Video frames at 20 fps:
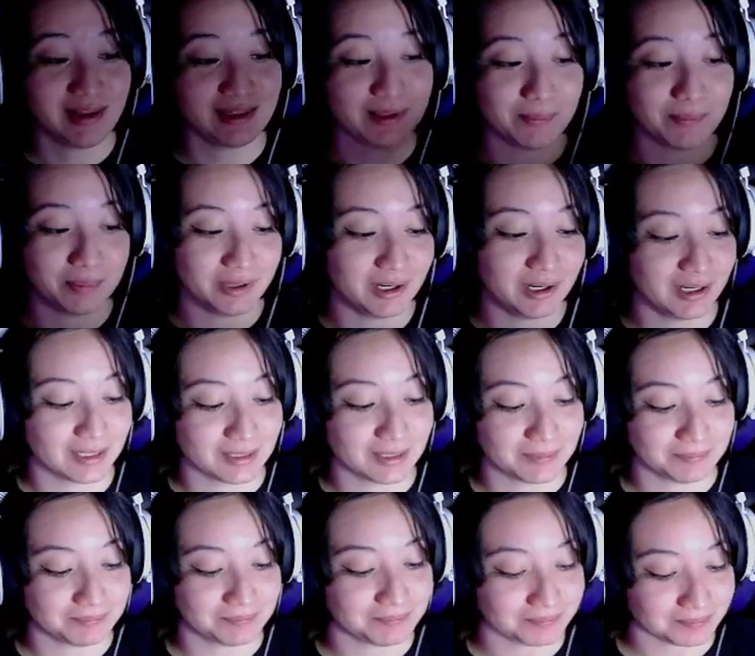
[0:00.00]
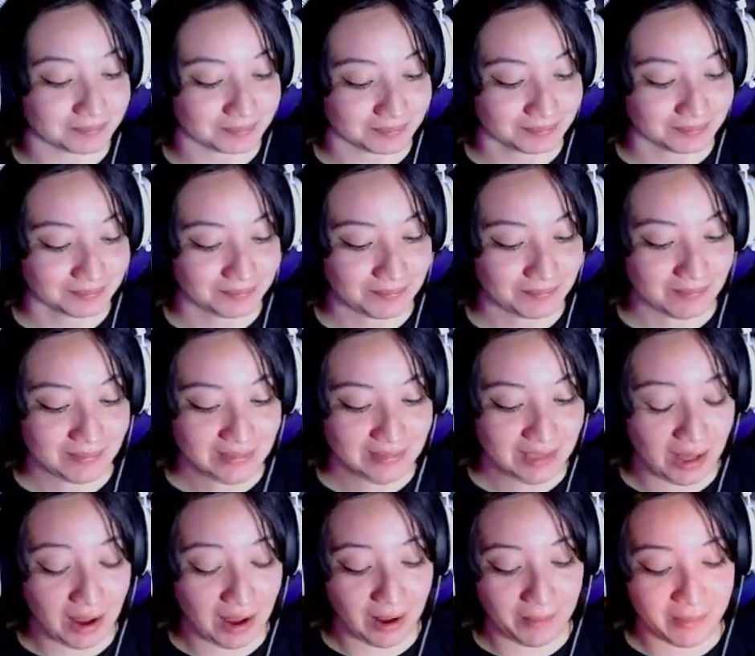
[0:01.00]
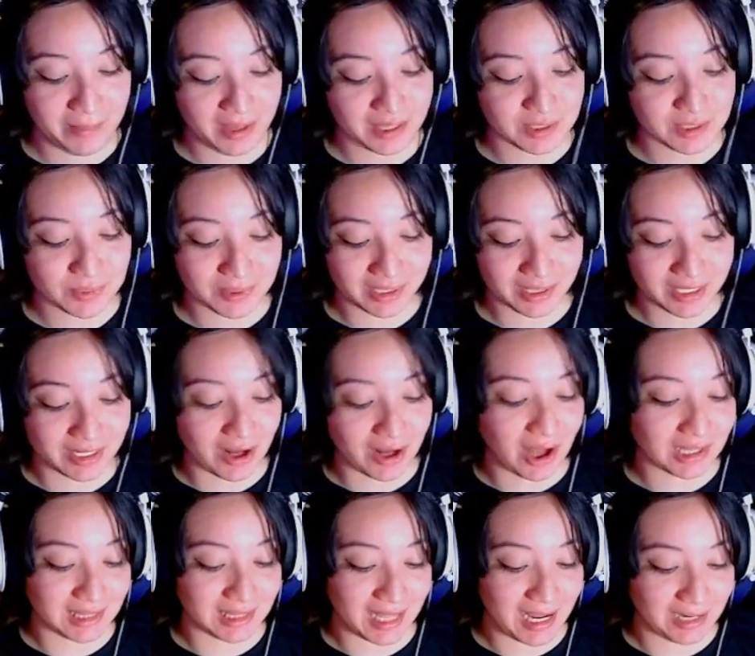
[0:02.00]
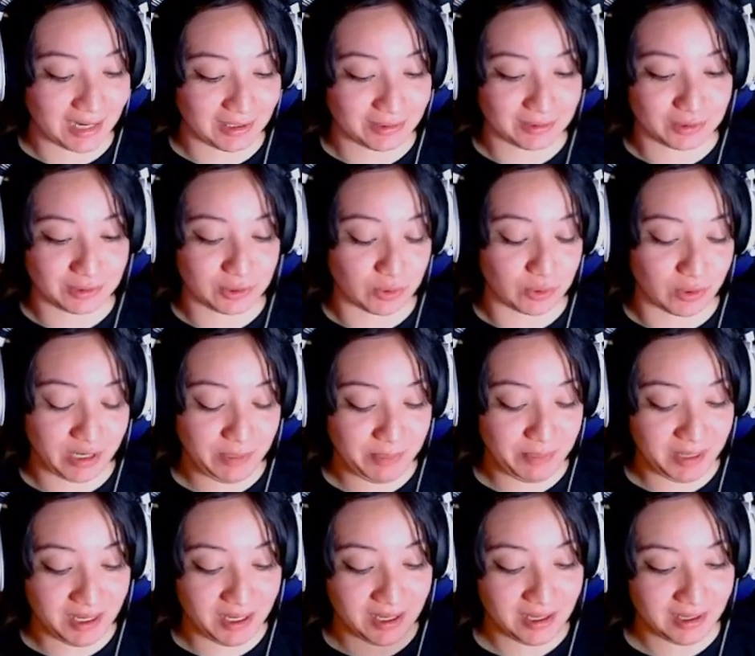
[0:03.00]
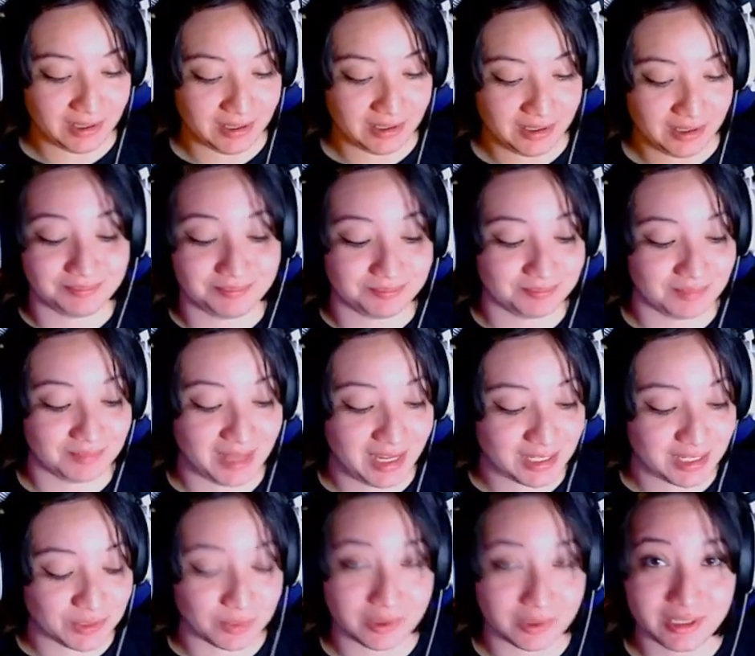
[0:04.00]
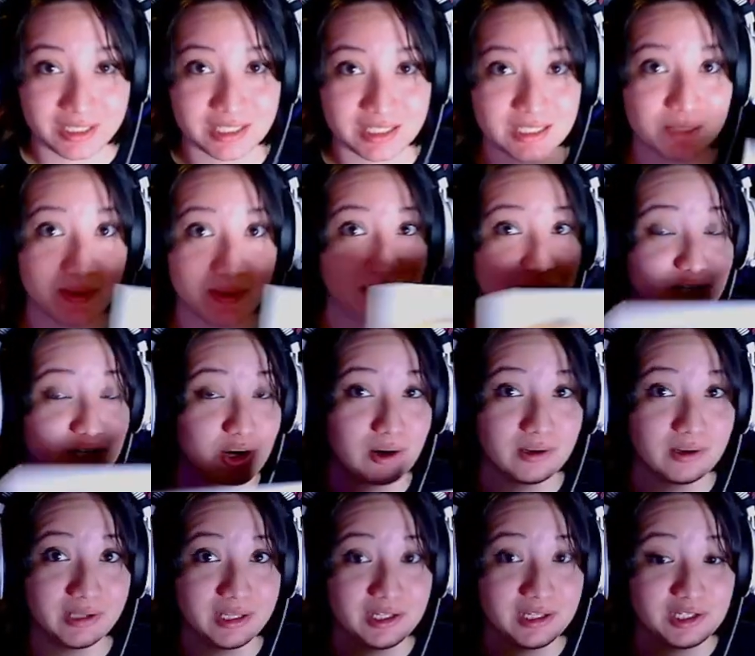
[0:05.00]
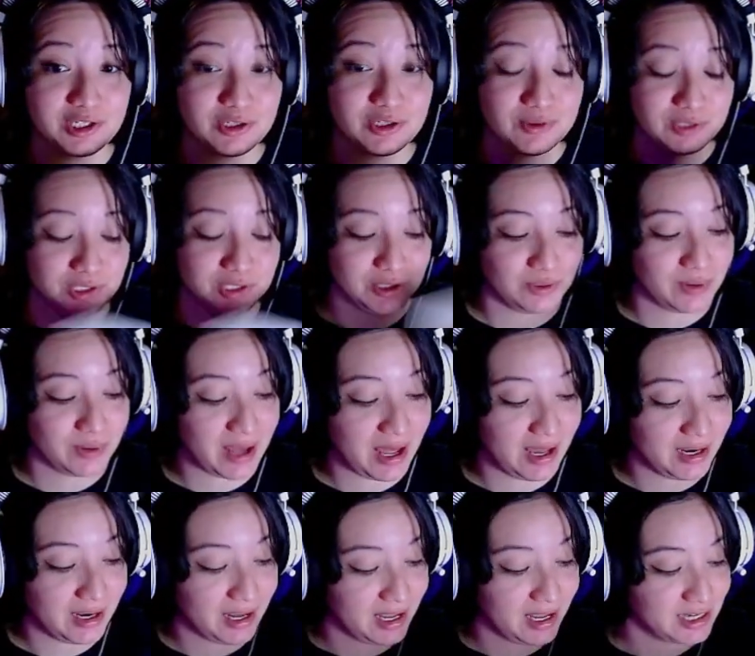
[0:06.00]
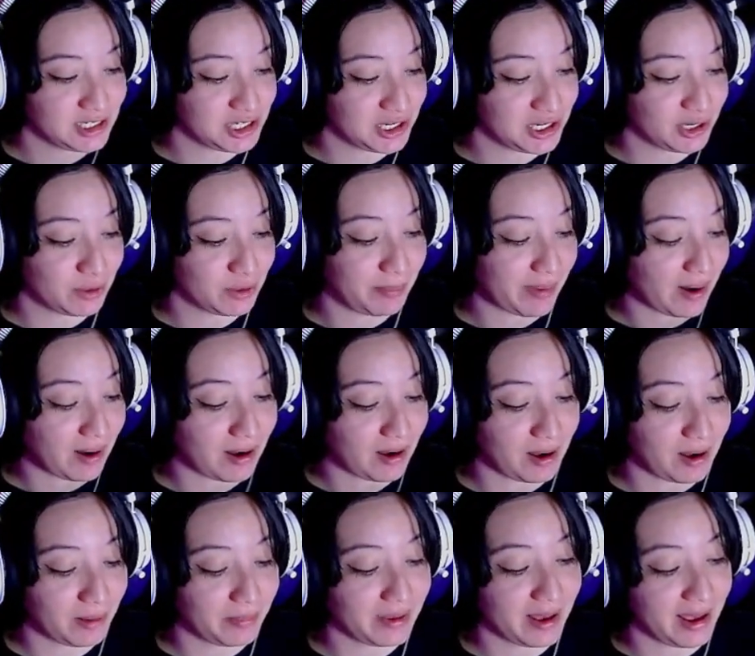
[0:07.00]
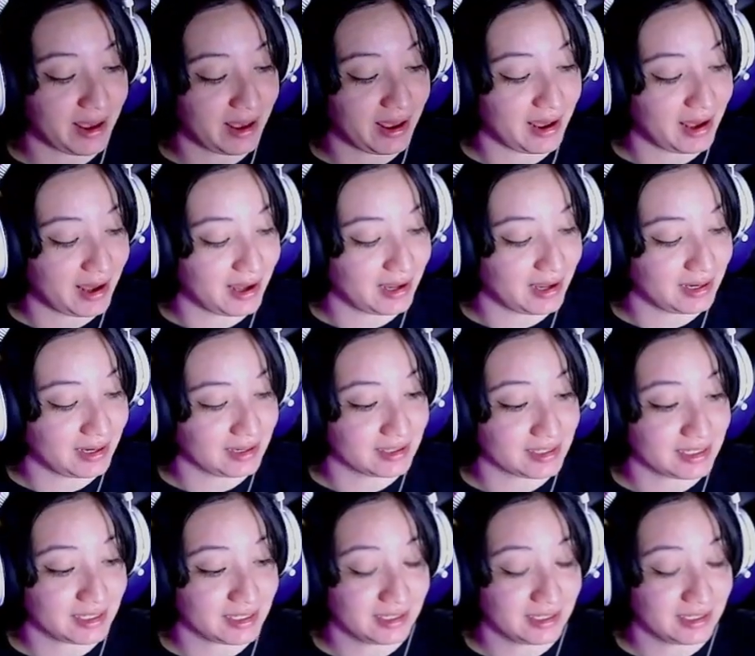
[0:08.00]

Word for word: the book. It's really not that creepy. It's really just about Charlie the Choo Choo and Engineer Bob, and